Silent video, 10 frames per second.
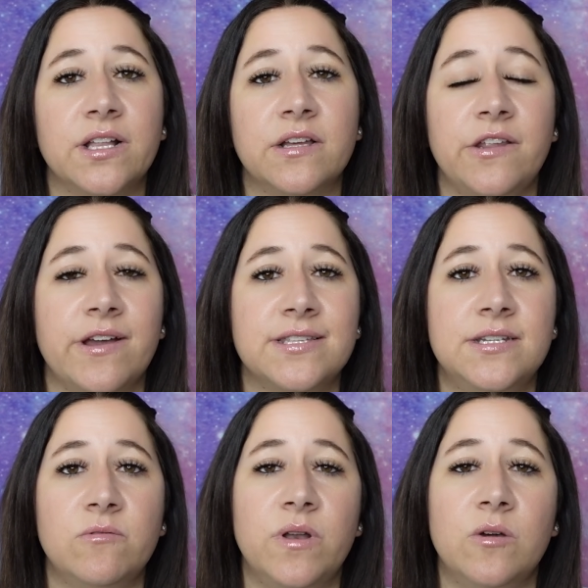a lot of you guys
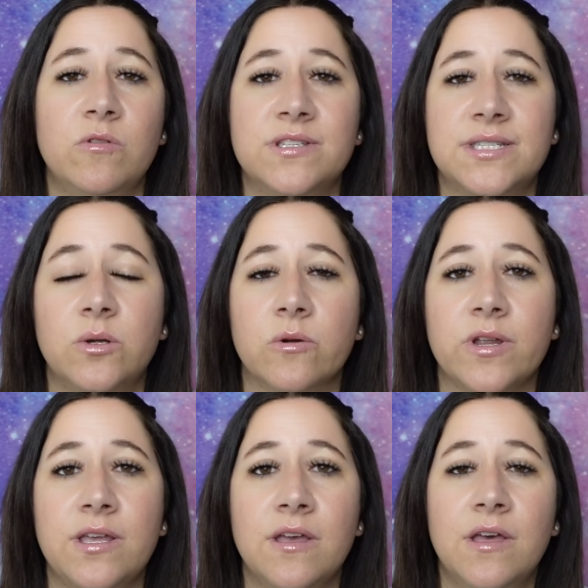don't know the
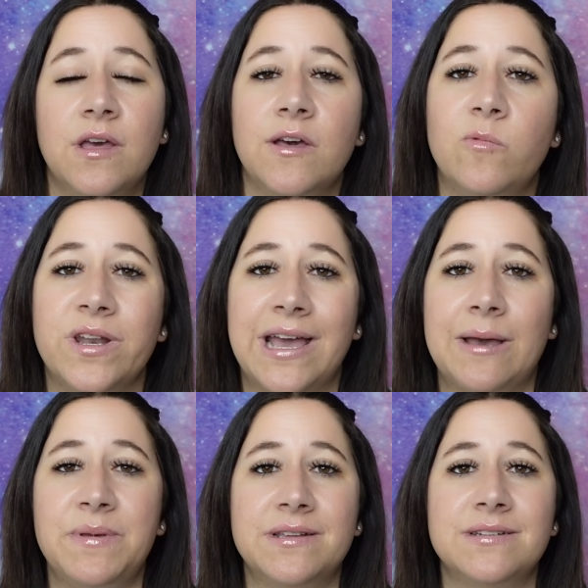story of what
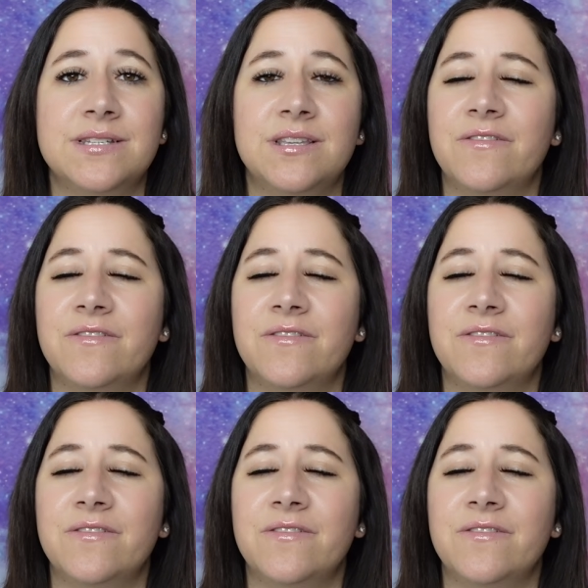happened.